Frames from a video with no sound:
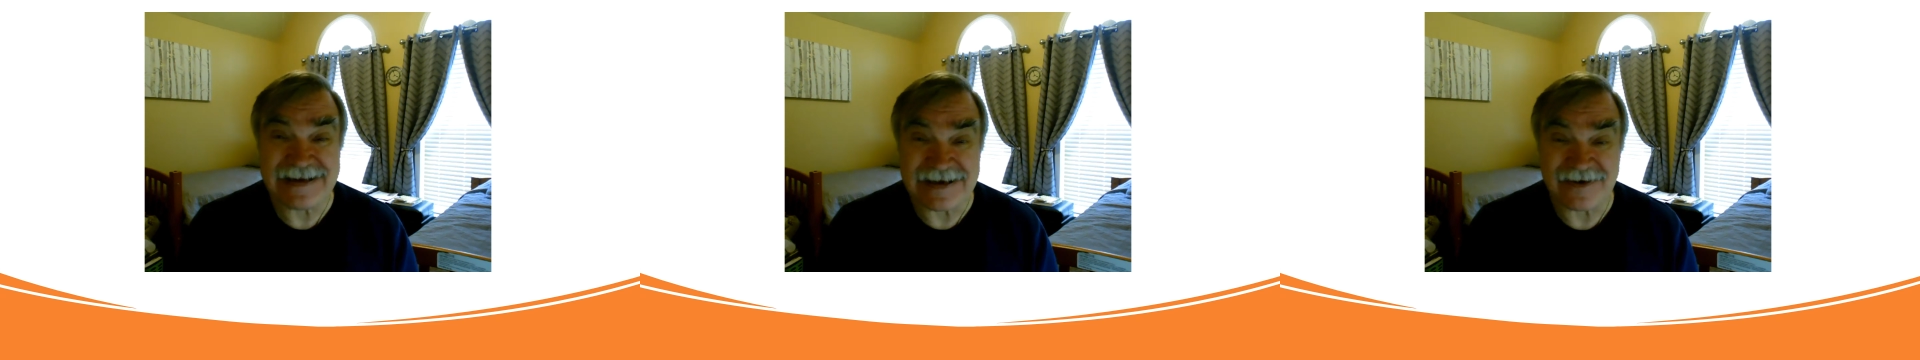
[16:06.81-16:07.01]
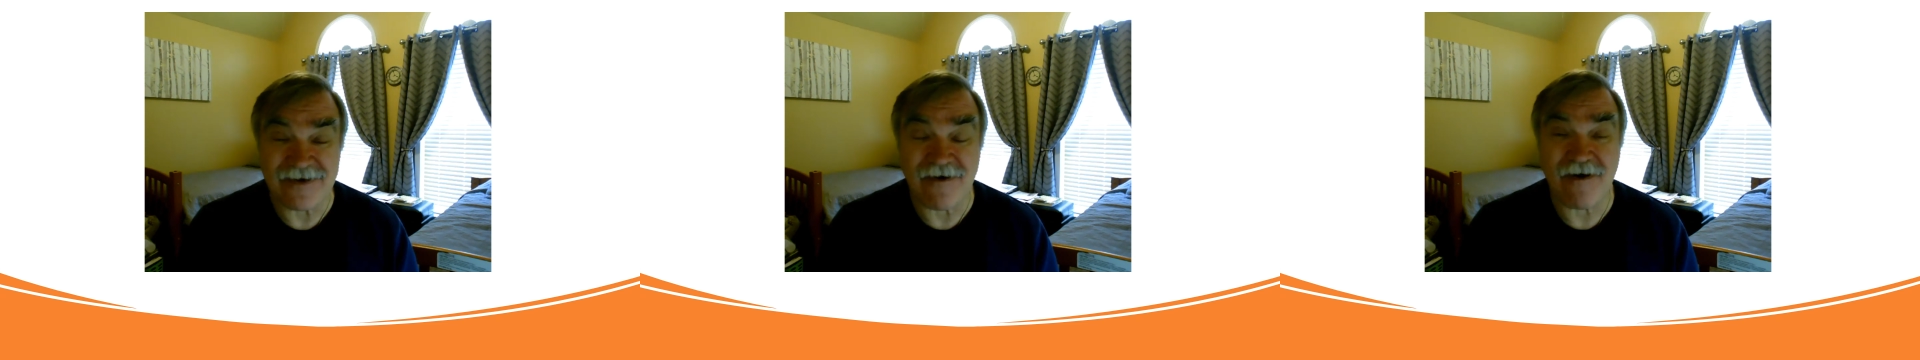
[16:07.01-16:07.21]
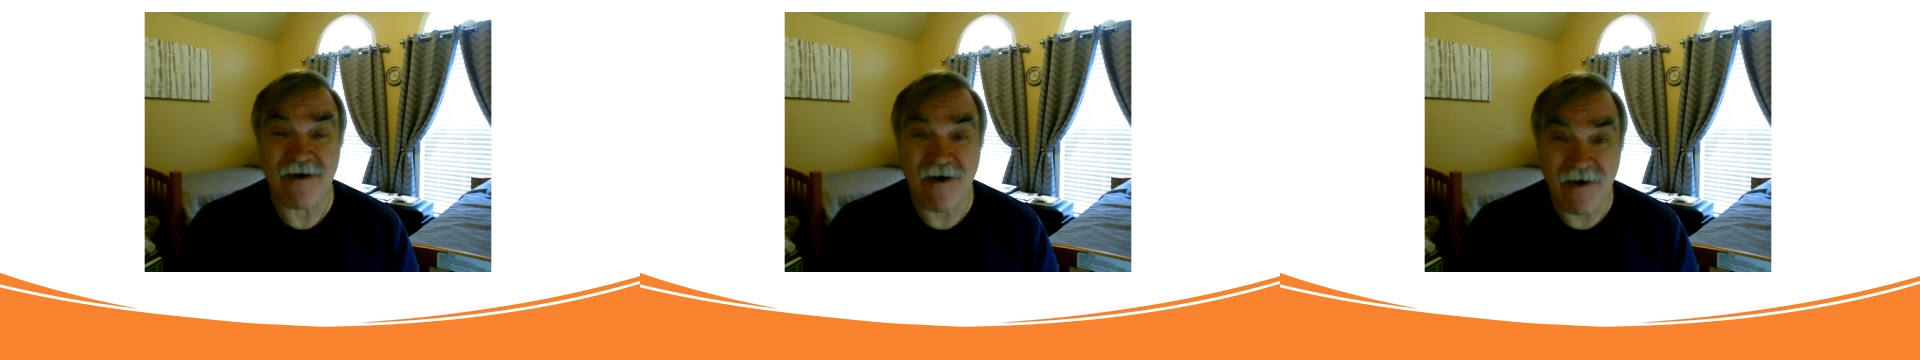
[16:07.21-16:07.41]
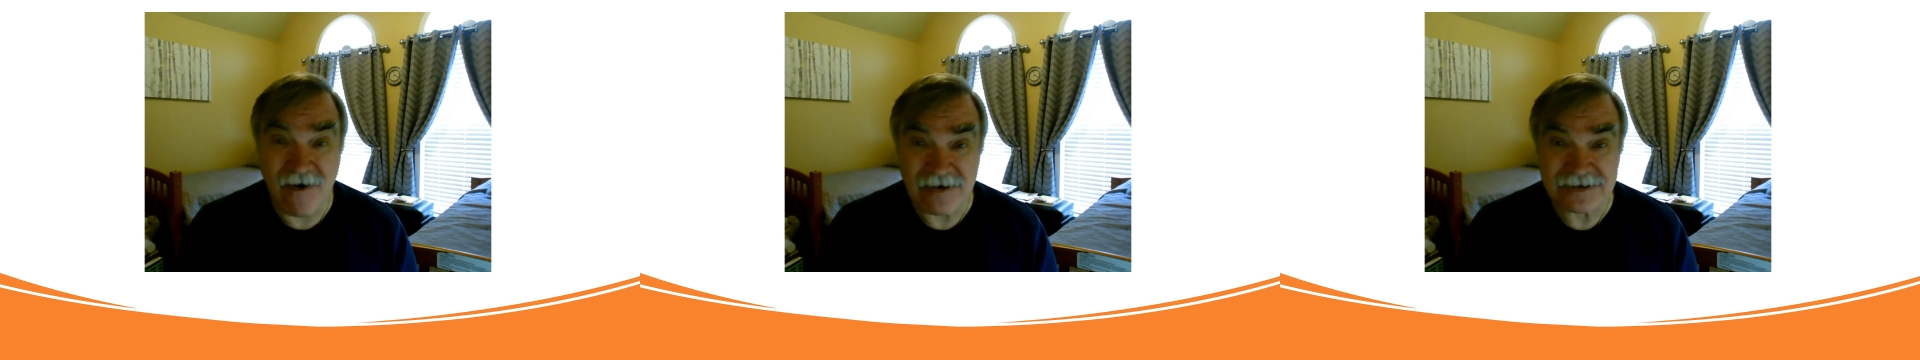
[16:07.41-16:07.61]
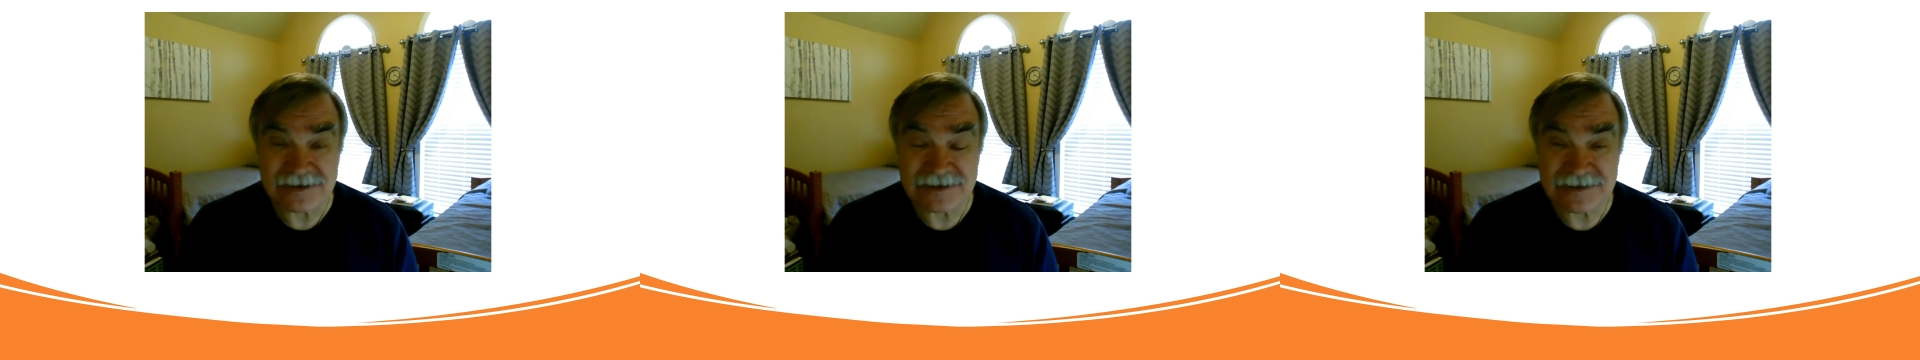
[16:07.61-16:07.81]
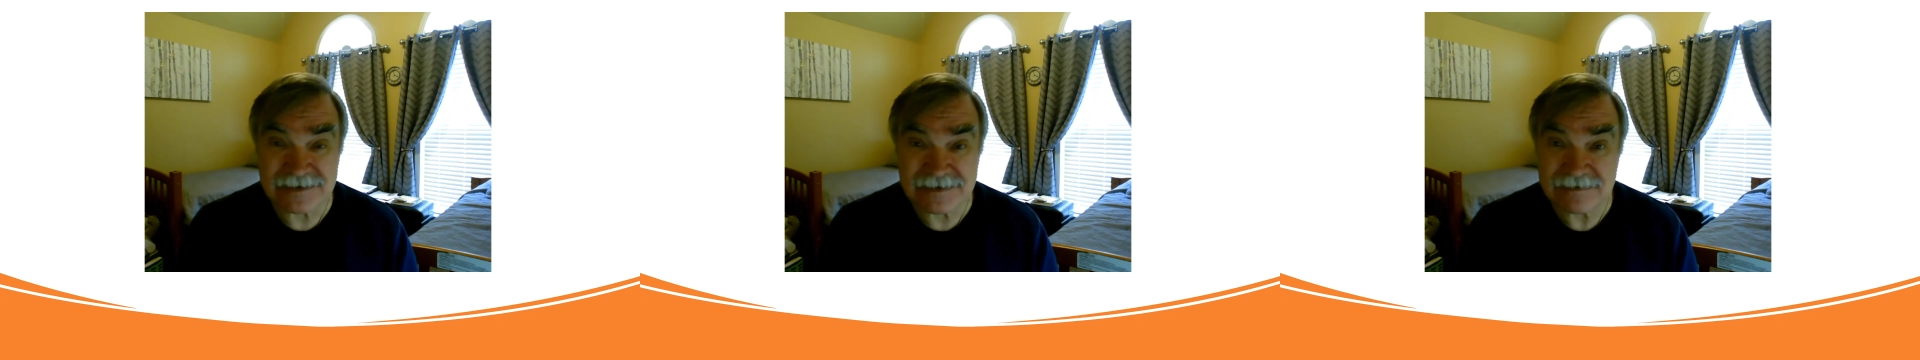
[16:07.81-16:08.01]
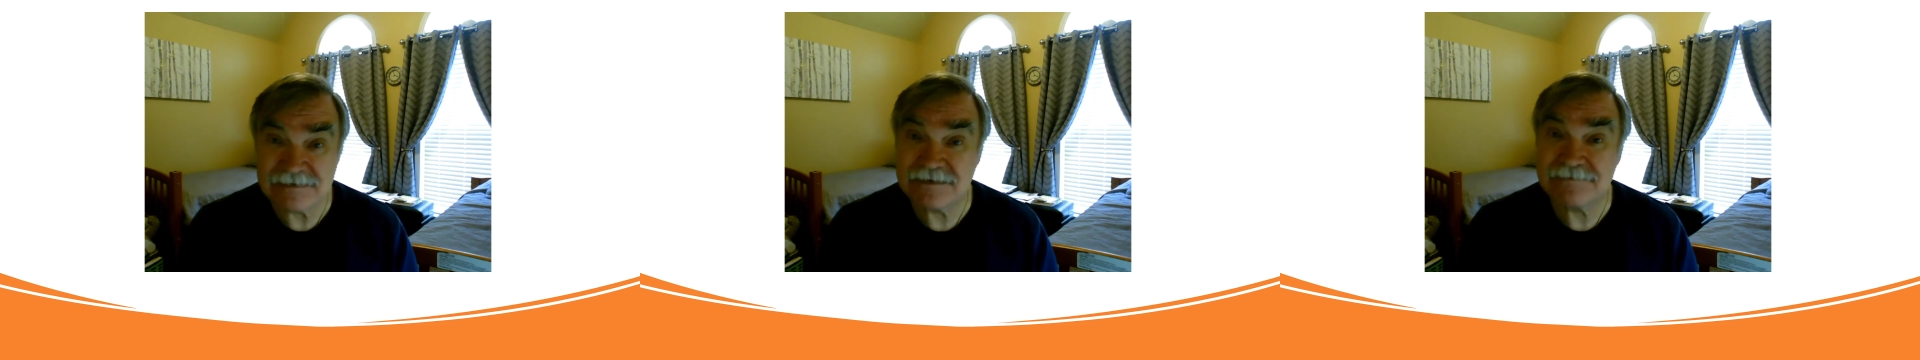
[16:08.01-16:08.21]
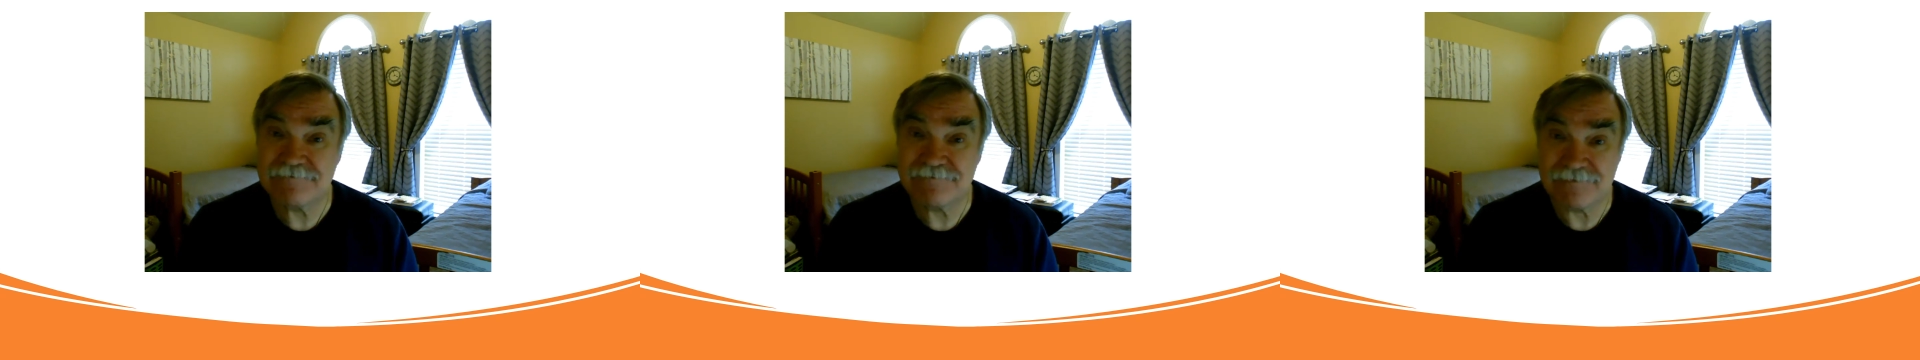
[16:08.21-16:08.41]
in our hearts.
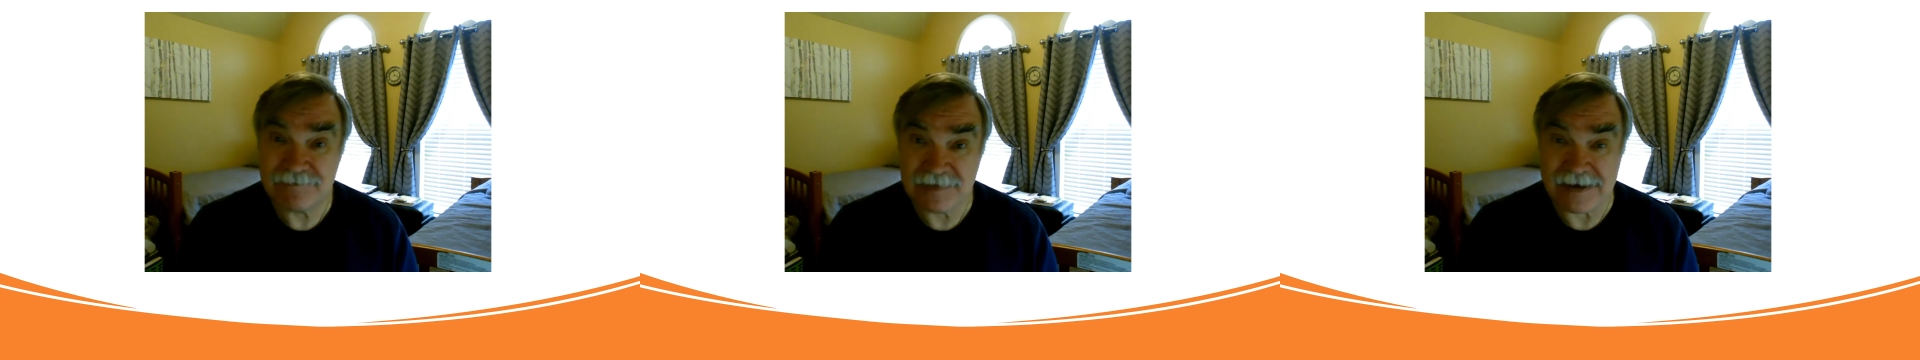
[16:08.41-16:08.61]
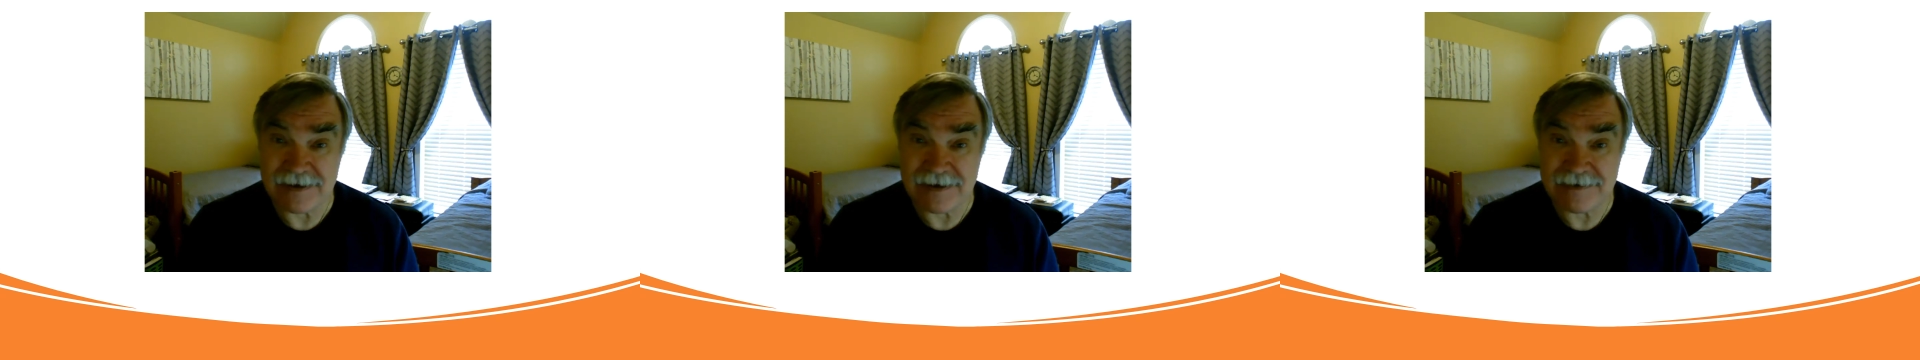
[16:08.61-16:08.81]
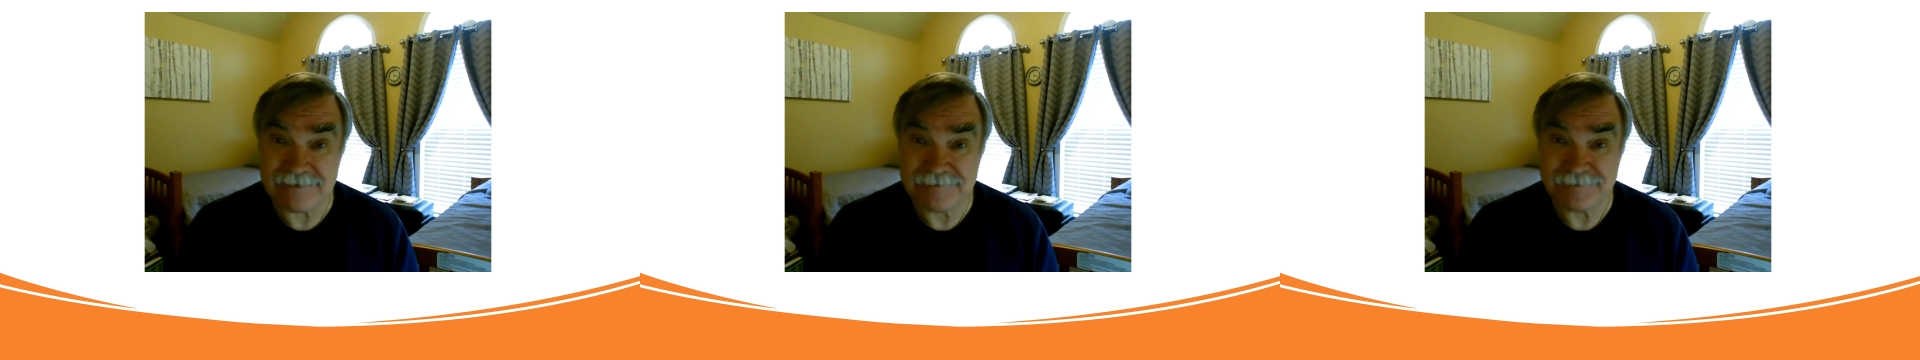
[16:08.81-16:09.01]
Okay?